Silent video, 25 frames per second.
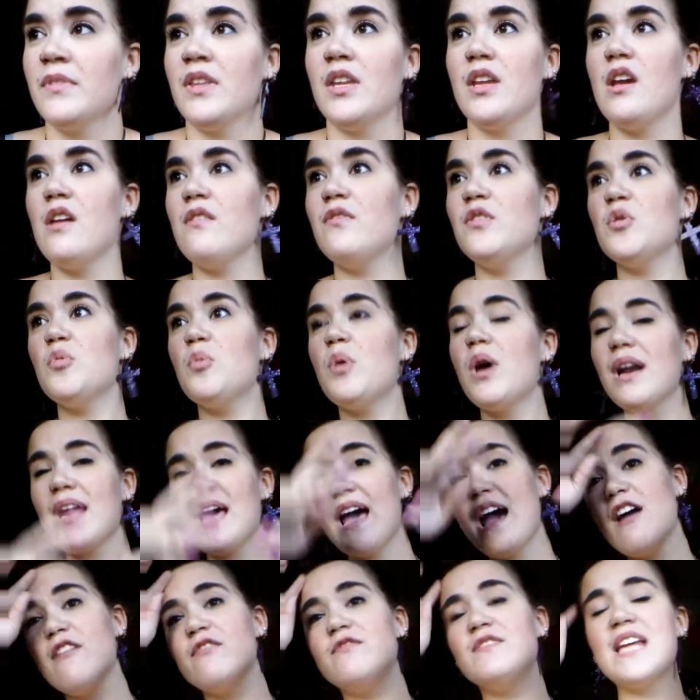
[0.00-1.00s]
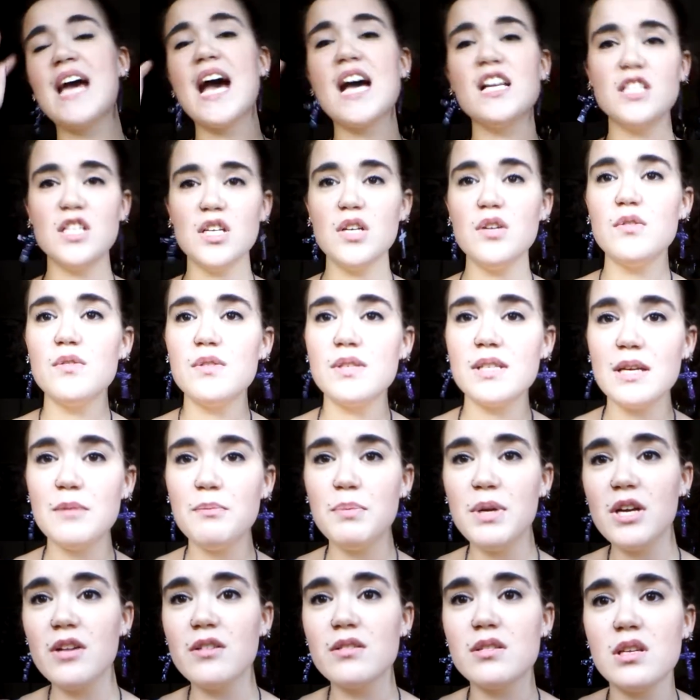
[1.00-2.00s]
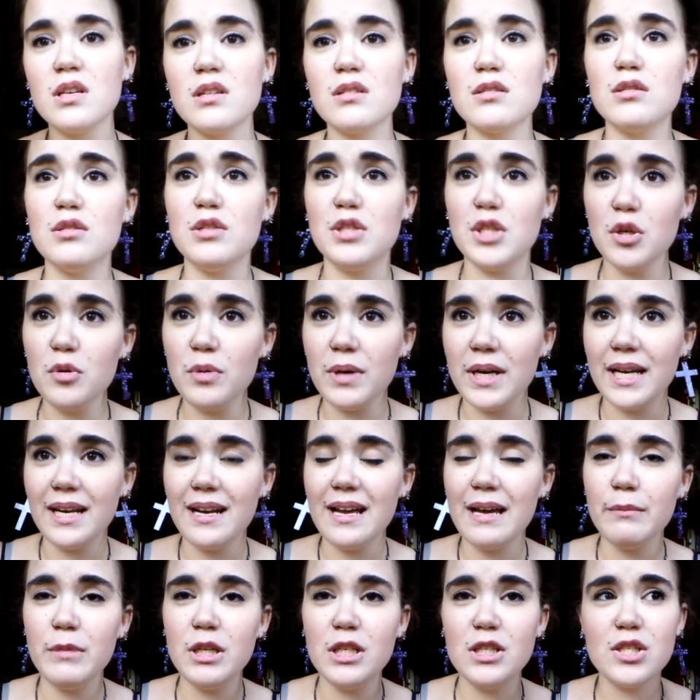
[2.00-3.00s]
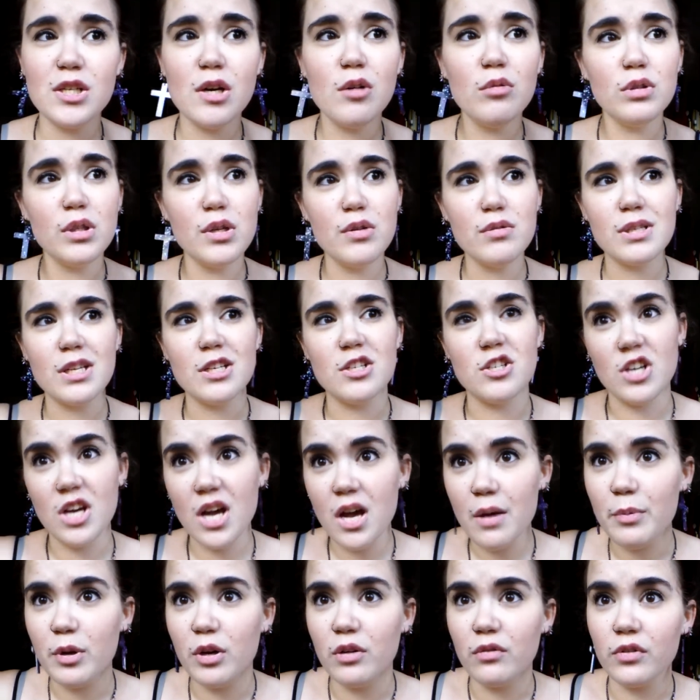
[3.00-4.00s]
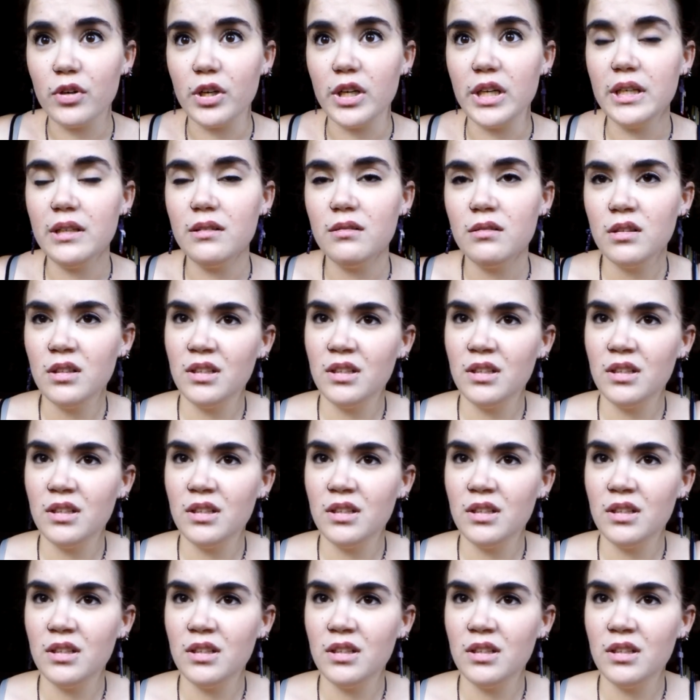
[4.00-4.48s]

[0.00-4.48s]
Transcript: If you want to have tattoos and piercings, do it. I mean, don't lose a job over it.